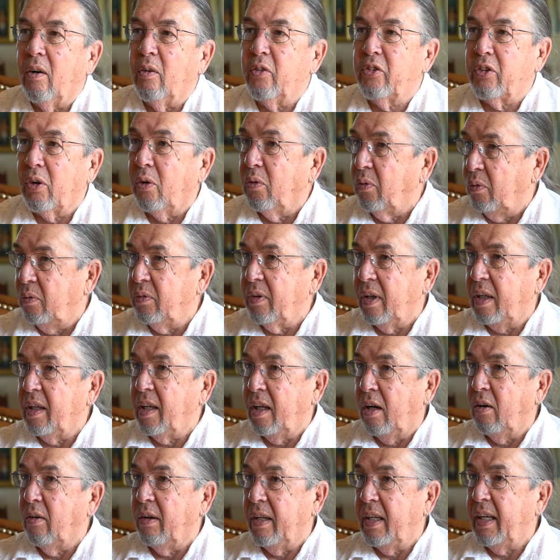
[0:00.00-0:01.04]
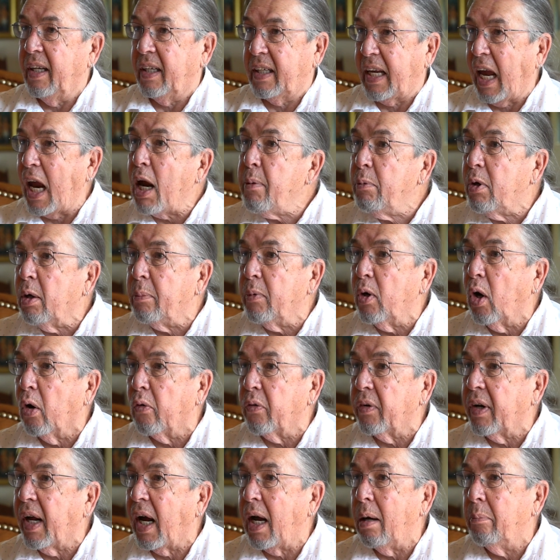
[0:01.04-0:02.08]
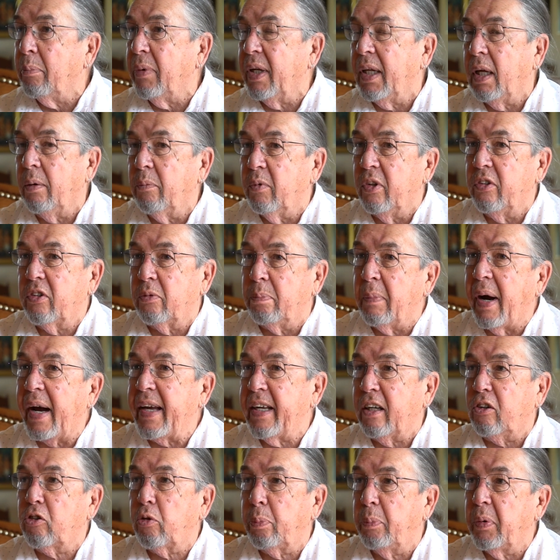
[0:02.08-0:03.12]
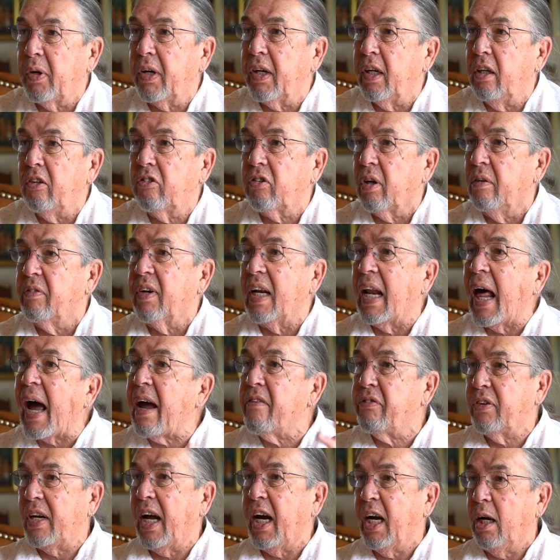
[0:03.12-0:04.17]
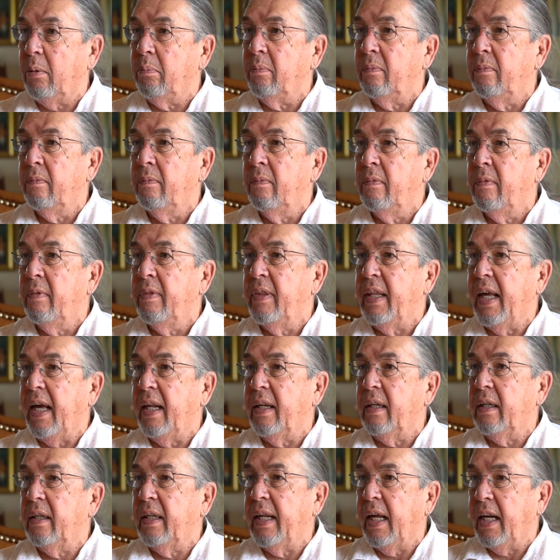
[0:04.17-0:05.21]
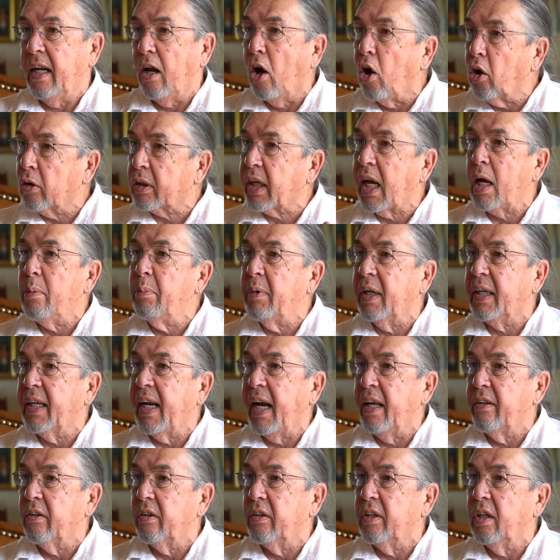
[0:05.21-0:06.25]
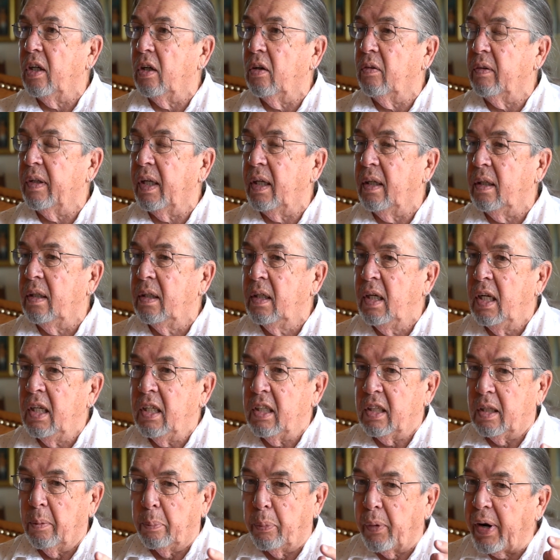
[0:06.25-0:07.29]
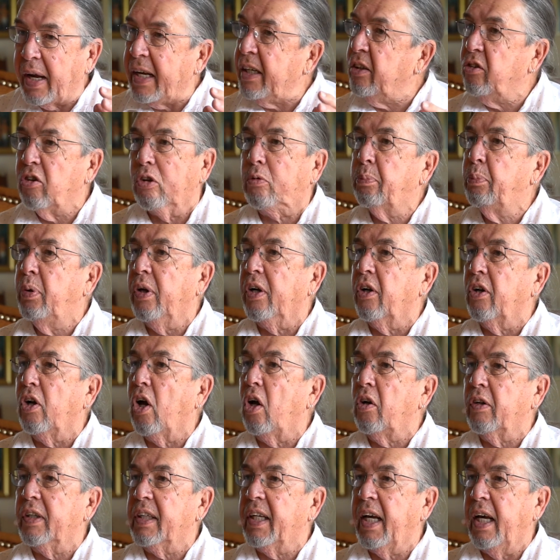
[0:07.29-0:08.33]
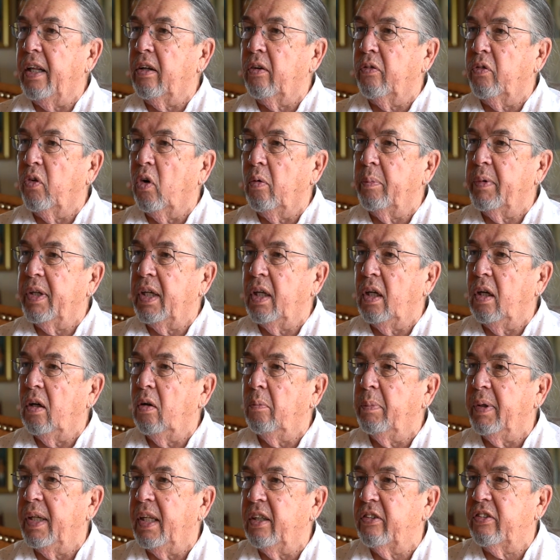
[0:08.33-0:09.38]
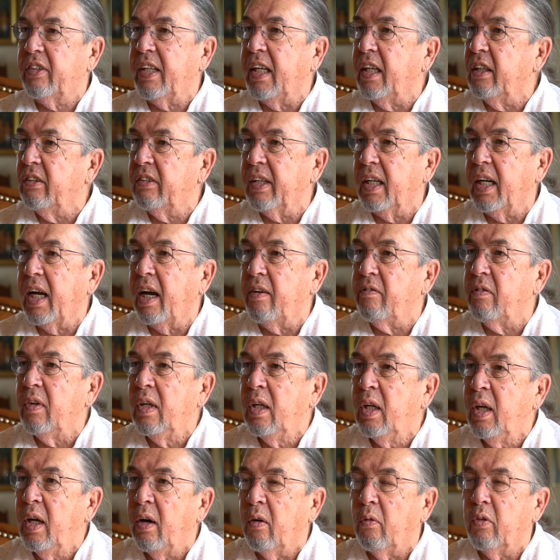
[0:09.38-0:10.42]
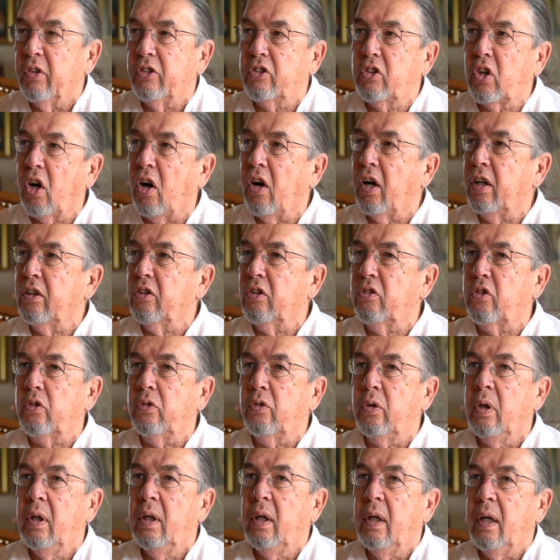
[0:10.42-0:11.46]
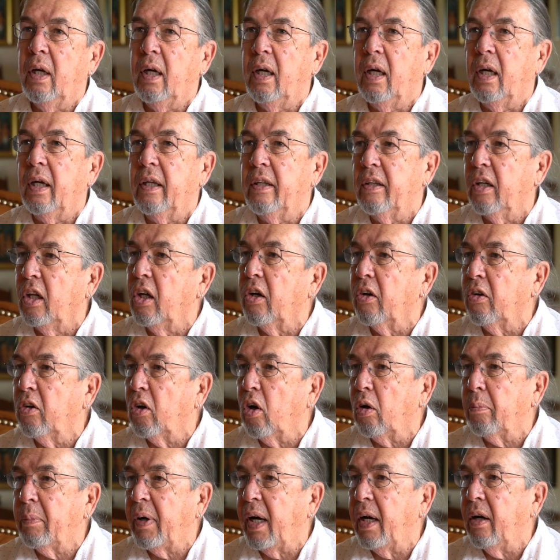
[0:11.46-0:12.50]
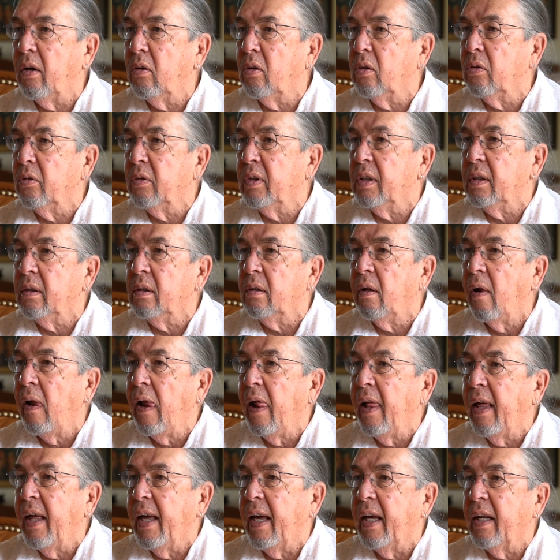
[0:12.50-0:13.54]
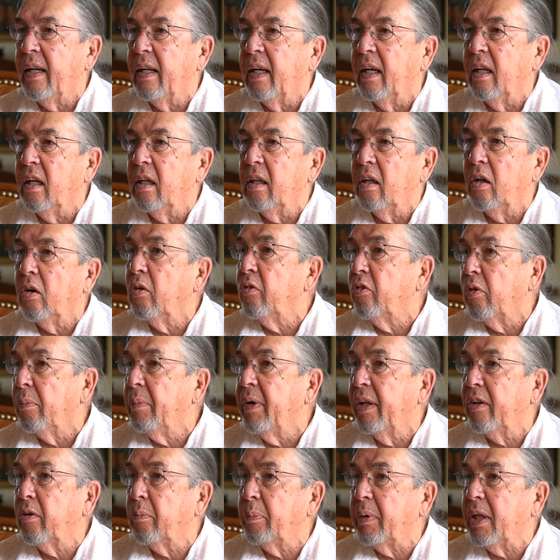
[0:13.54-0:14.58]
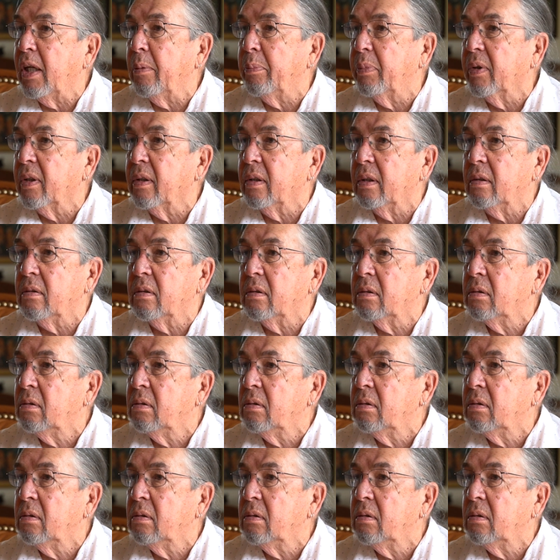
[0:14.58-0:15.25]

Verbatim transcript: You know, so, you know, it came to me overnight, but it was my experience of a lifetime that, that all came together. You know, the, the brain just put it all together for me, you know, but it's things that I was taught, uh, learned on my own, and, and uh, learned from other people.